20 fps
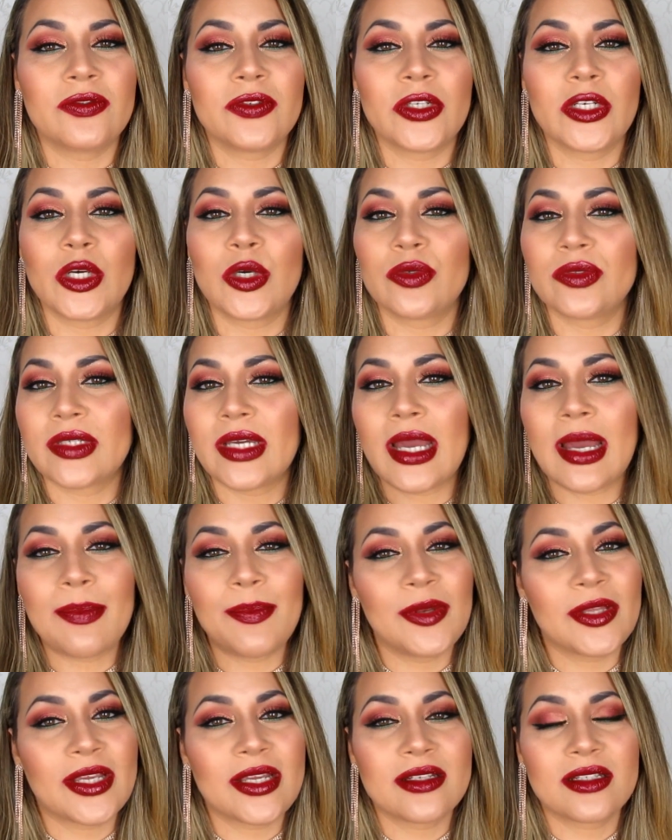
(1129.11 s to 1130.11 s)
You know, the
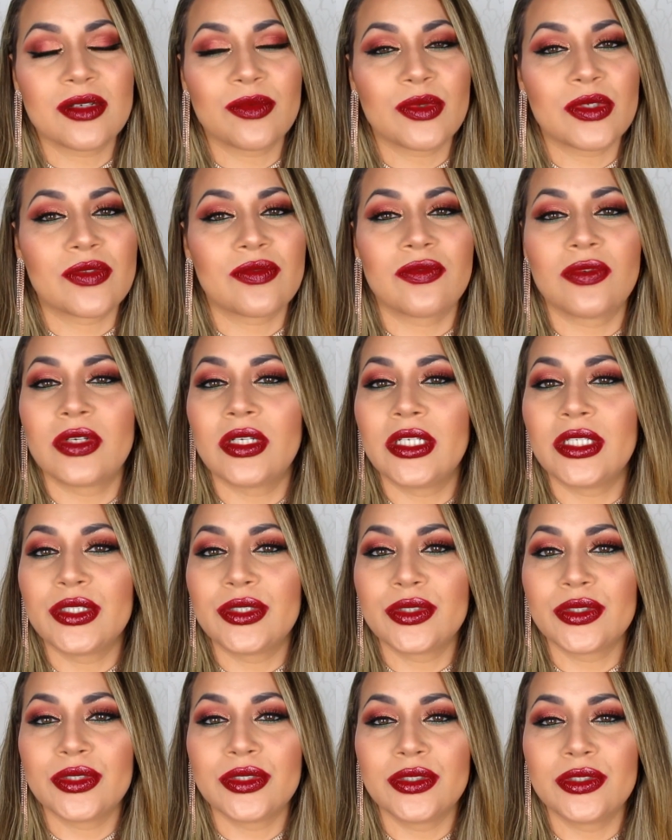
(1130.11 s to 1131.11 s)
applicator was really
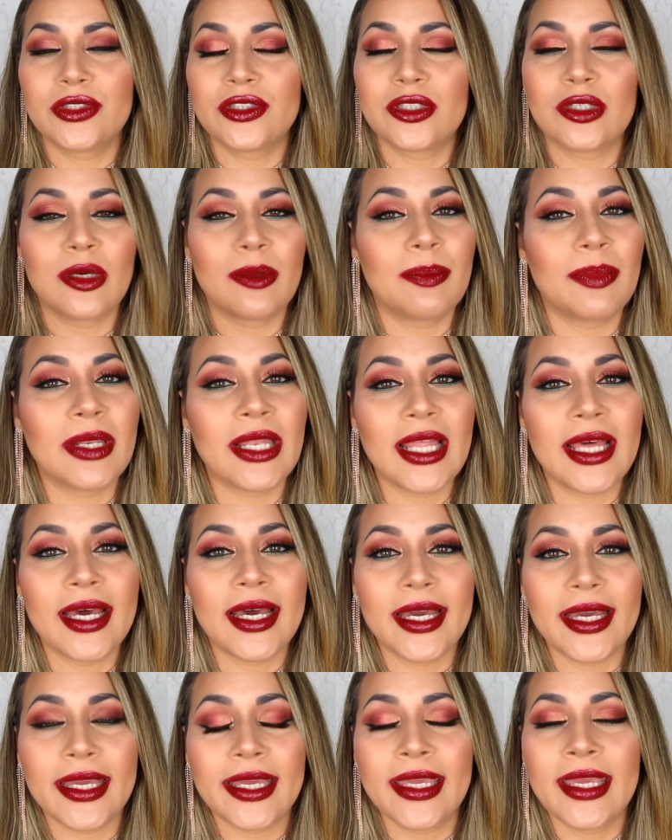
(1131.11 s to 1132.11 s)
good to
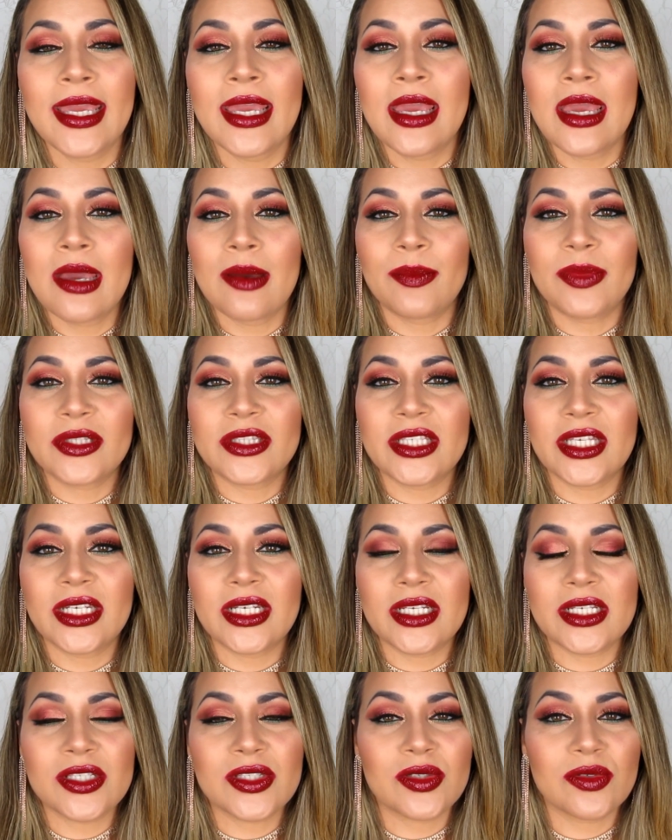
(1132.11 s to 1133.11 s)
apply, but then
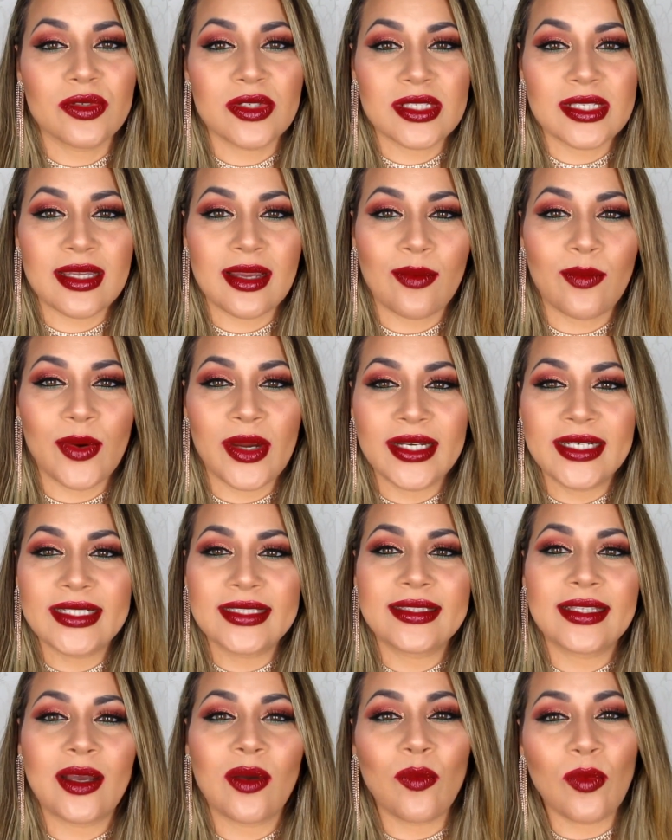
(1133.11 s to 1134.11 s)
as soon as I
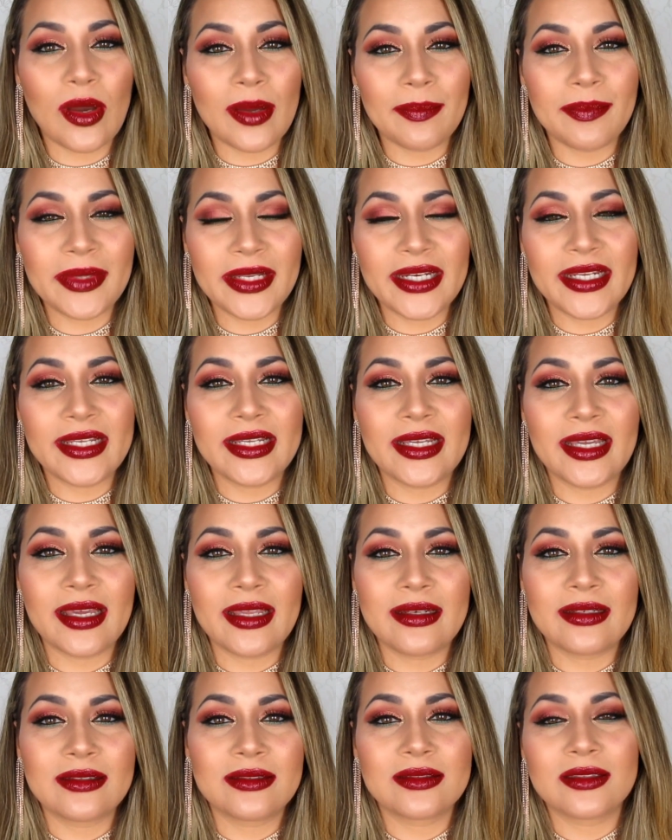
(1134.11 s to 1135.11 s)
waited that 1 minute
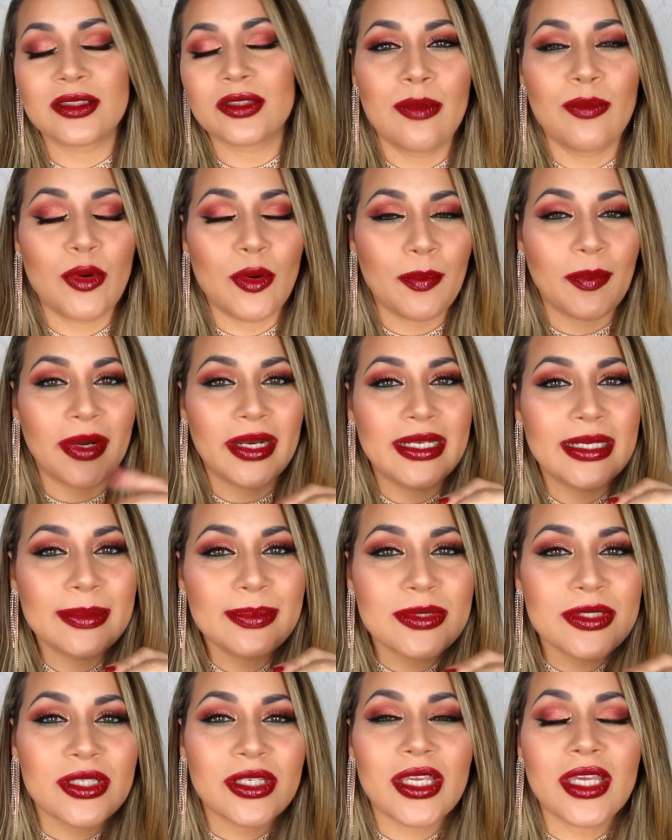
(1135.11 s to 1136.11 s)
and put my
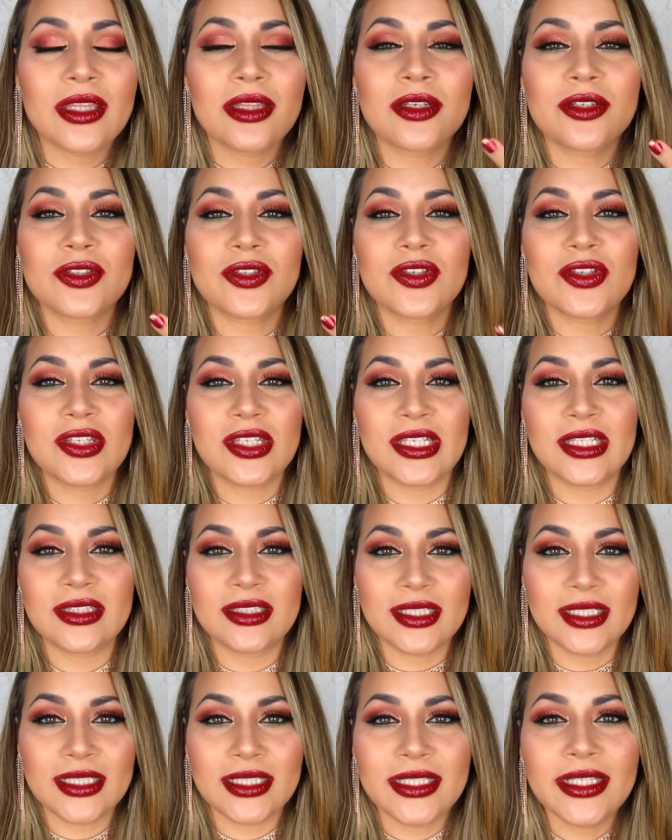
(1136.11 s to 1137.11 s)
lips together to see
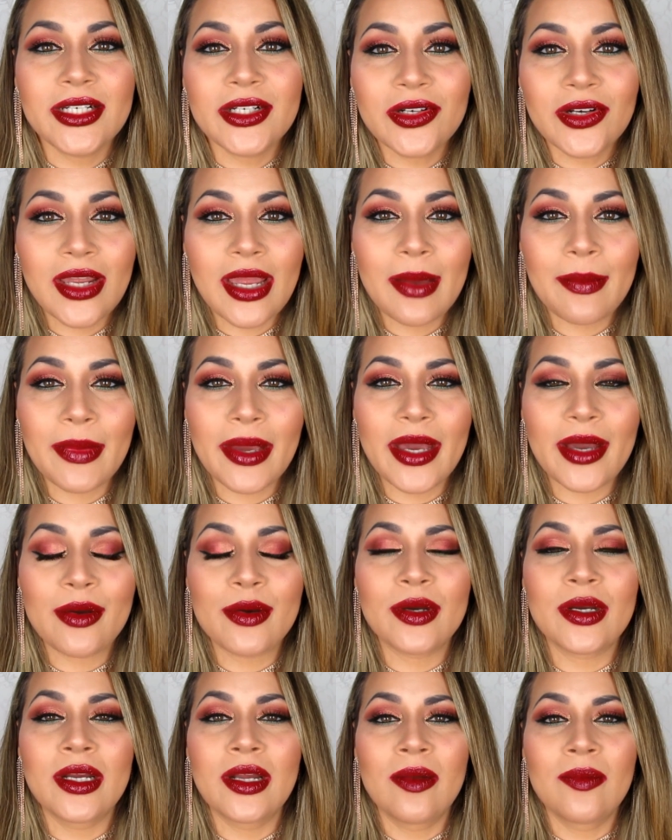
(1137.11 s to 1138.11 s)
the glitter come
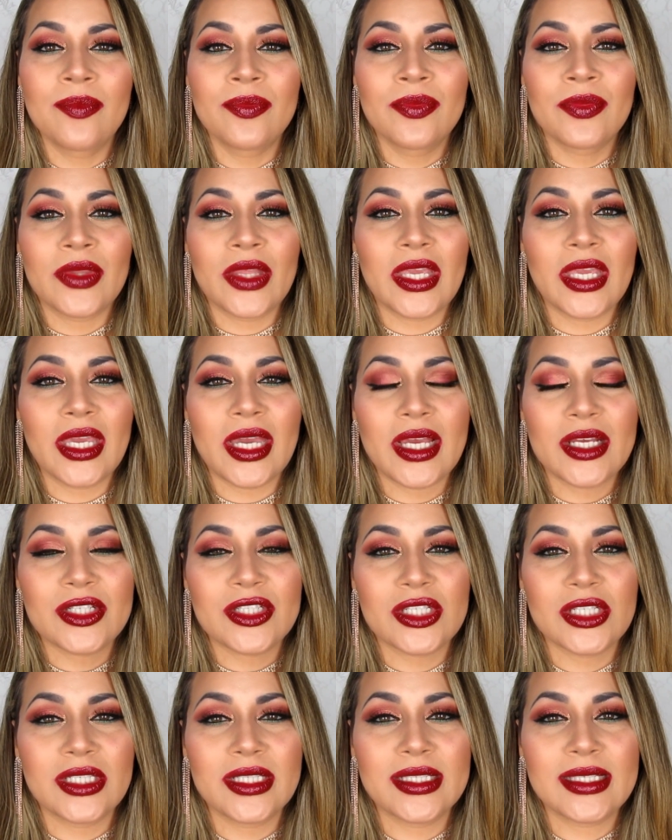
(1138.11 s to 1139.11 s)
out, it
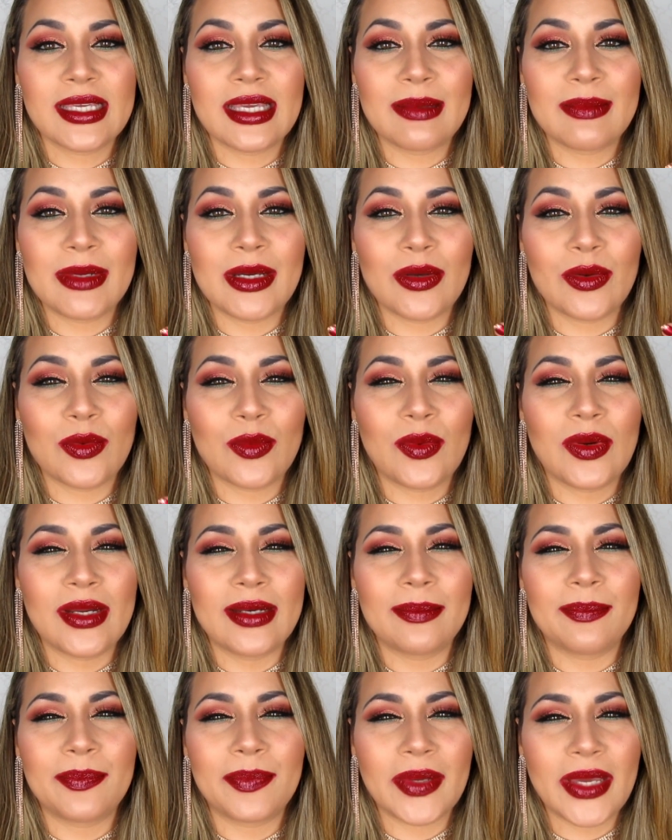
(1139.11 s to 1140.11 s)
actually came out
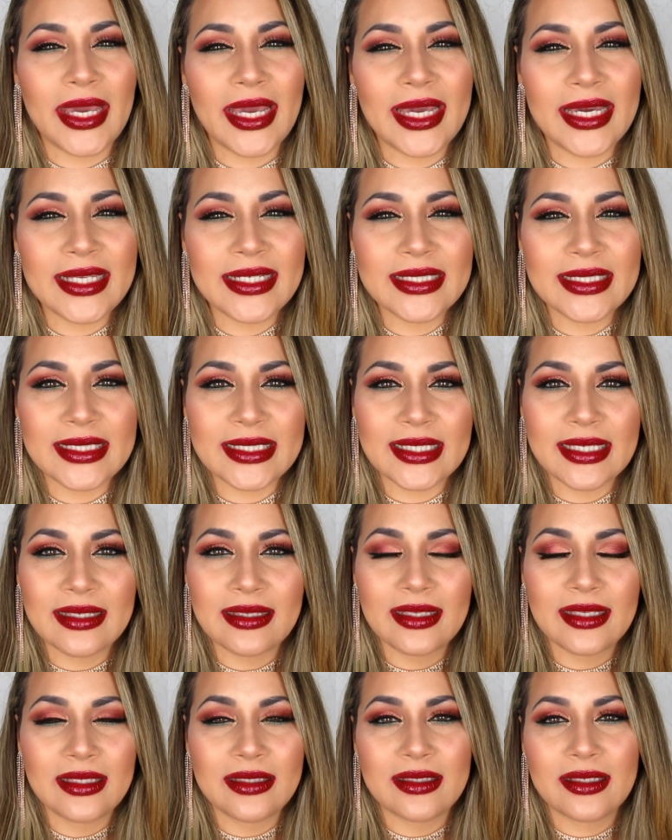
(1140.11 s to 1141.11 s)
quite bad.
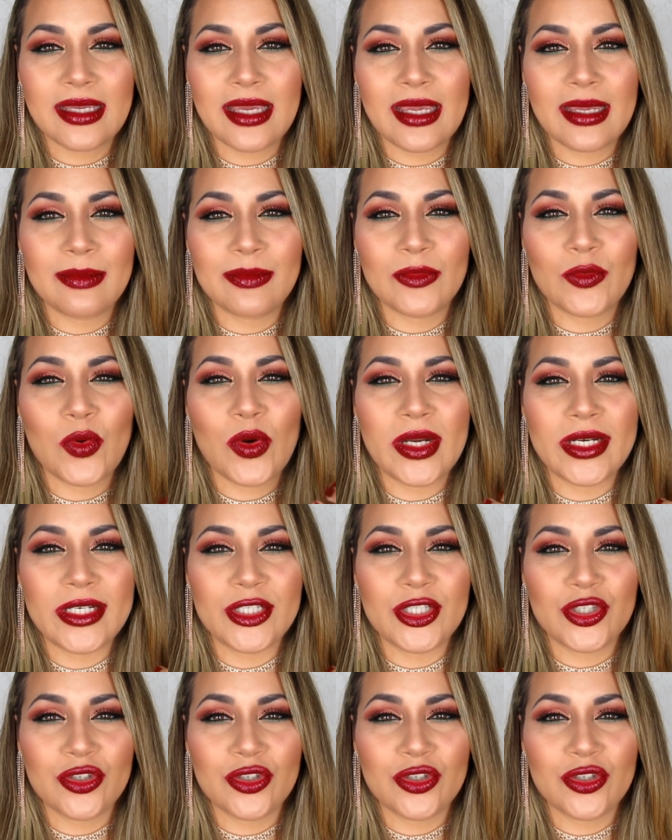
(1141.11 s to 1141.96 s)
It came quite